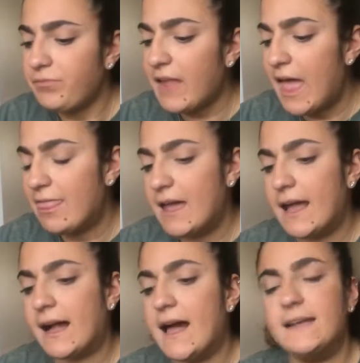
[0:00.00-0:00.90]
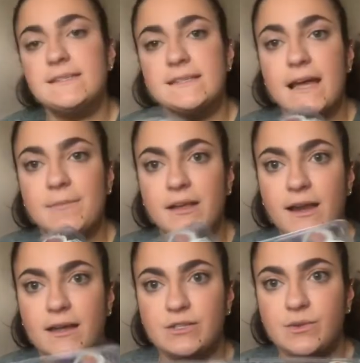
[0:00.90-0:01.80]
And then I got a salmon
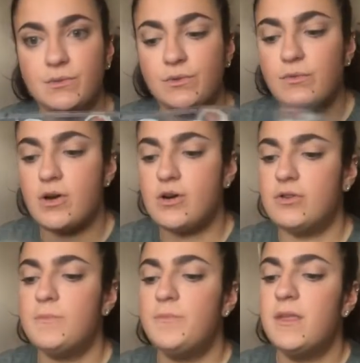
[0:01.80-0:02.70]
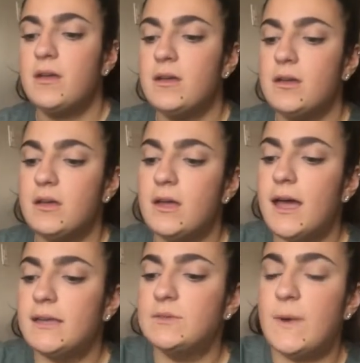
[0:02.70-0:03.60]
and tuna roll,
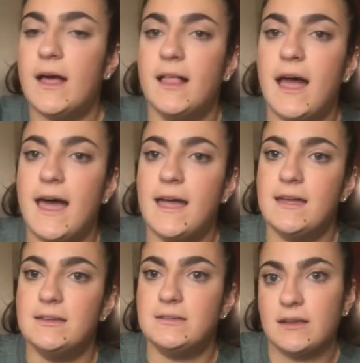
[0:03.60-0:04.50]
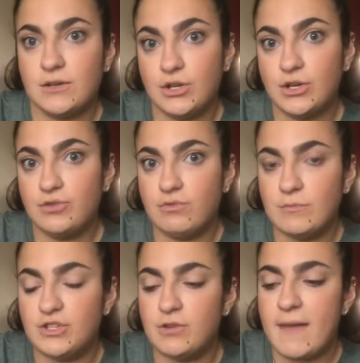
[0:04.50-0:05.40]
as well as shrimp
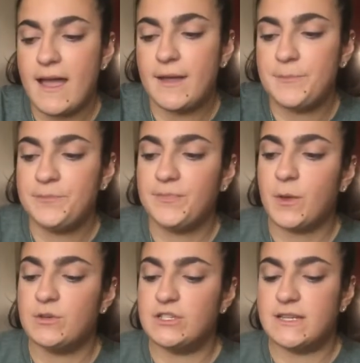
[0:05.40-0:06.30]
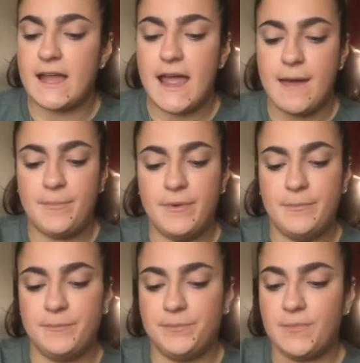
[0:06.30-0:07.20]
shumai, which is an app.
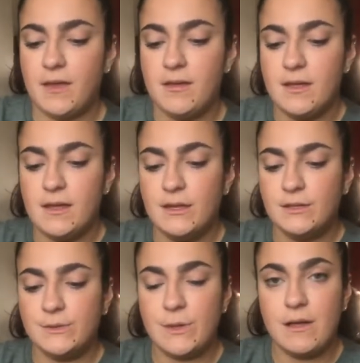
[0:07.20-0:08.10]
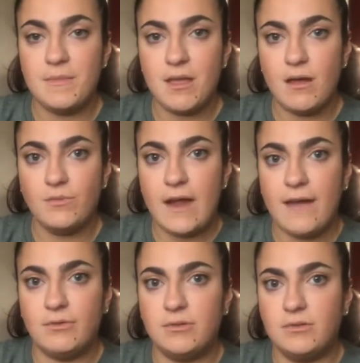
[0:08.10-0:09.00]
So let me
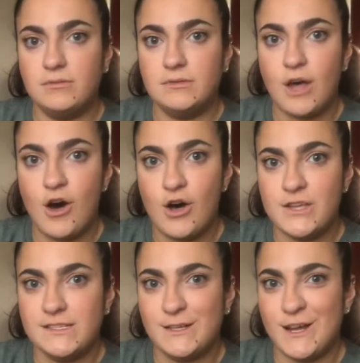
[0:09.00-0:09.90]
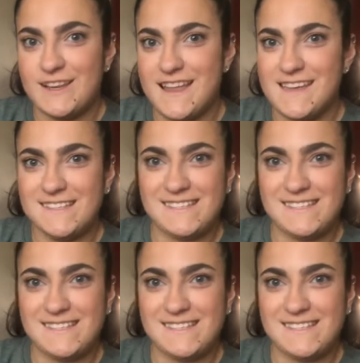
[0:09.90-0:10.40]
unravel all this goodness.